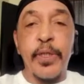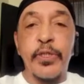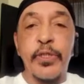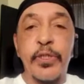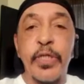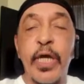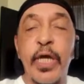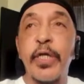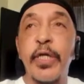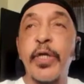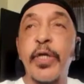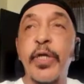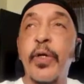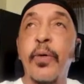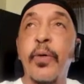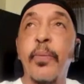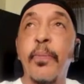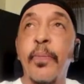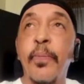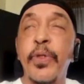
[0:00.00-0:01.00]
in China, you
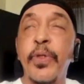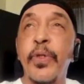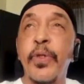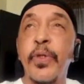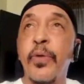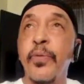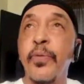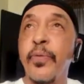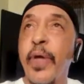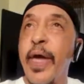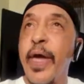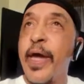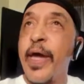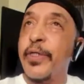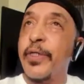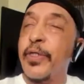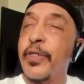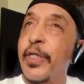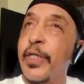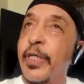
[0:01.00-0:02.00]
don't
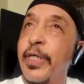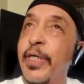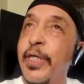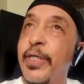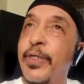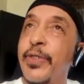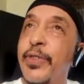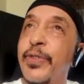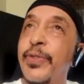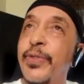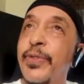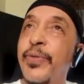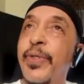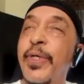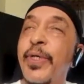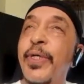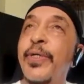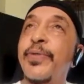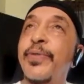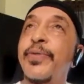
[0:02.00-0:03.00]
actually get to
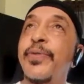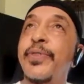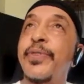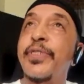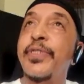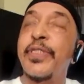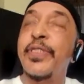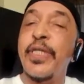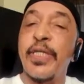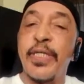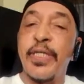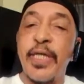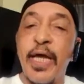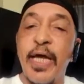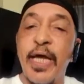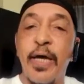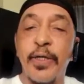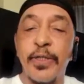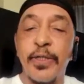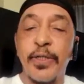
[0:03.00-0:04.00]
sit
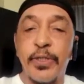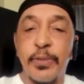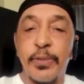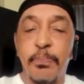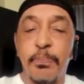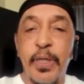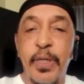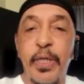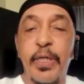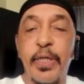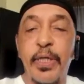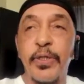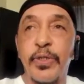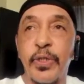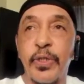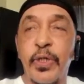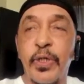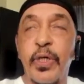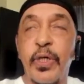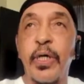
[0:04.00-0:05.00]
down and speak and
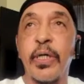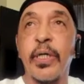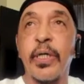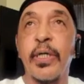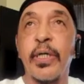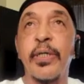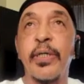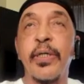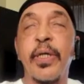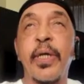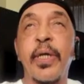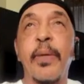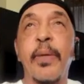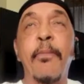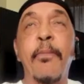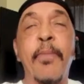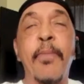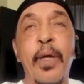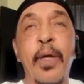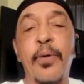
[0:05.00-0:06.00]
talk and
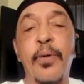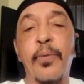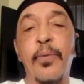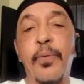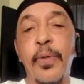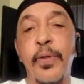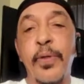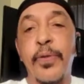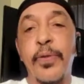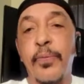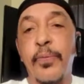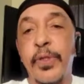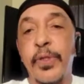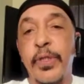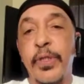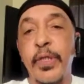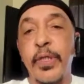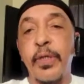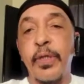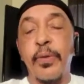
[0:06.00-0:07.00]
mingle with
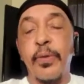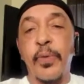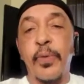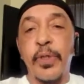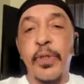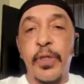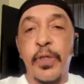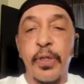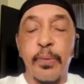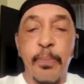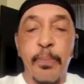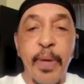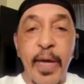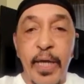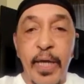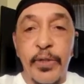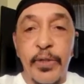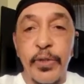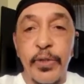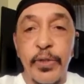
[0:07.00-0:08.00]
the
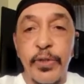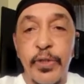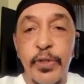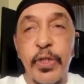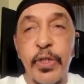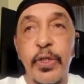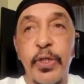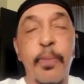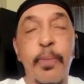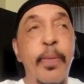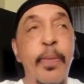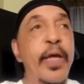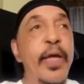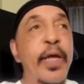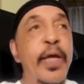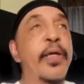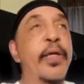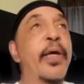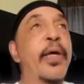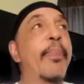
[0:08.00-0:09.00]
masters. You
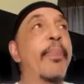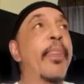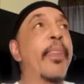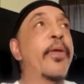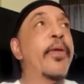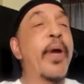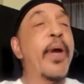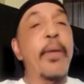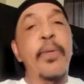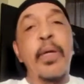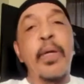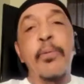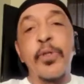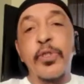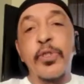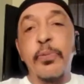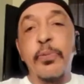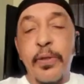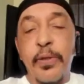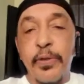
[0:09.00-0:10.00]
might be able to
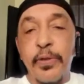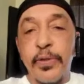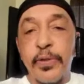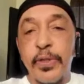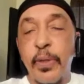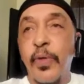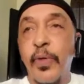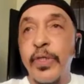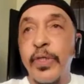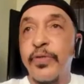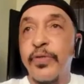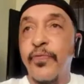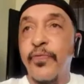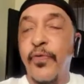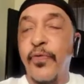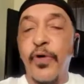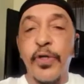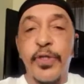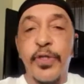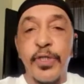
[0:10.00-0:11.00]
speak to someone that's
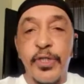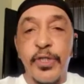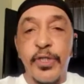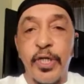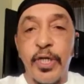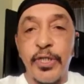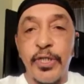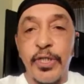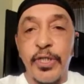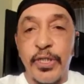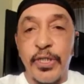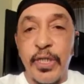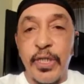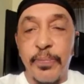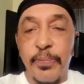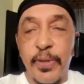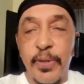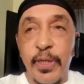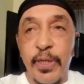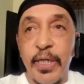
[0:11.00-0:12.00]
fourth in charge or
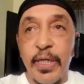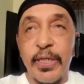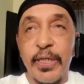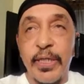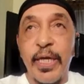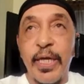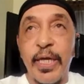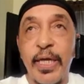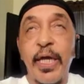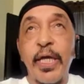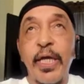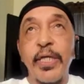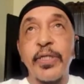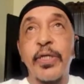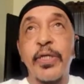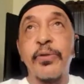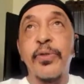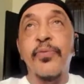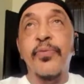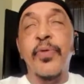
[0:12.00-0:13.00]
something like that. So it was